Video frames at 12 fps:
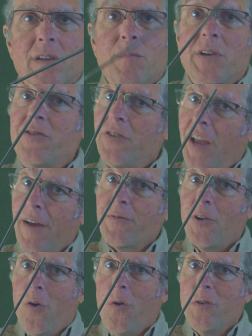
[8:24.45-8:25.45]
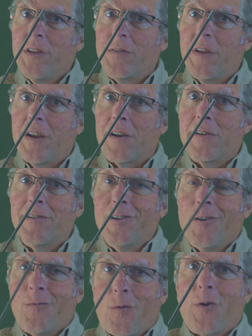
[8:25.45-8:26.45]
But you have to hold it there
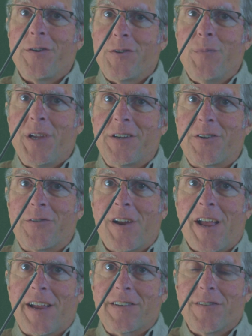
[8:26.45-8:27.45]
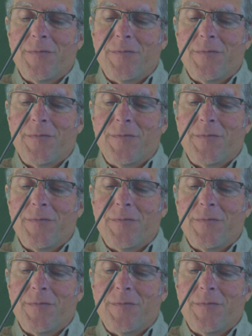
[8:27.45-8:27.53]
for it to be correct.